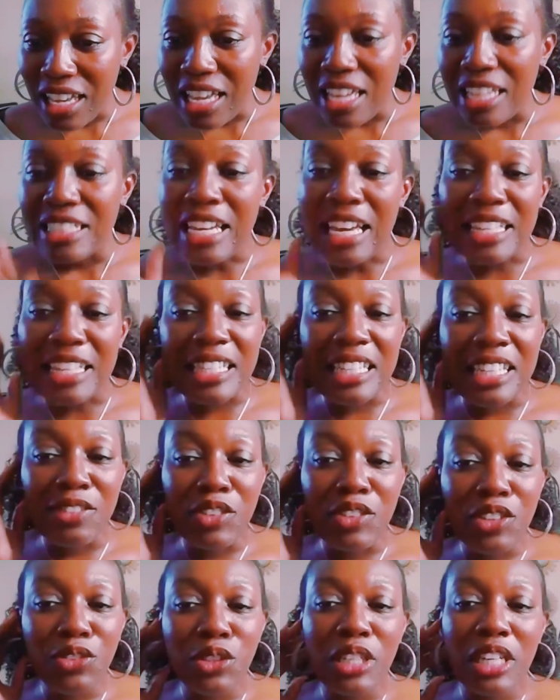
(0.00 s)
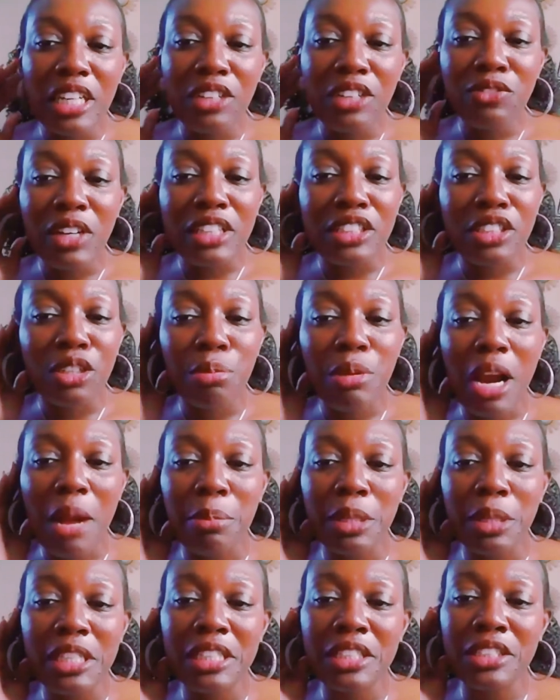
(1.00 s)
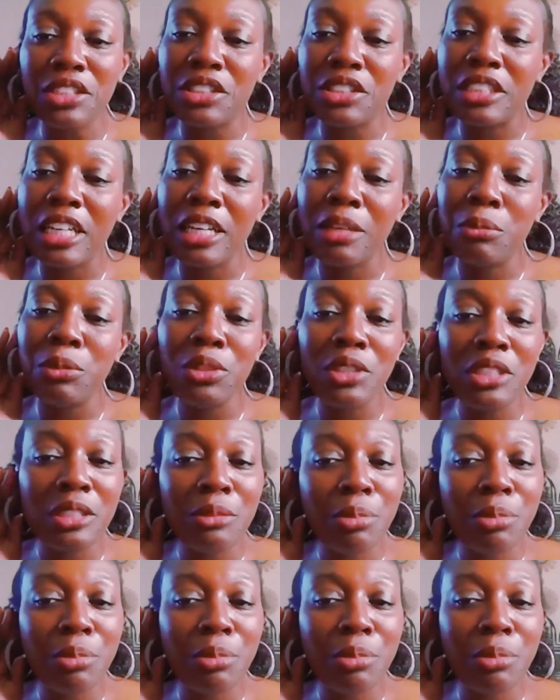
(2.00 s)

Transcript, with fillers: yes, even if you get a rental property in your name, you need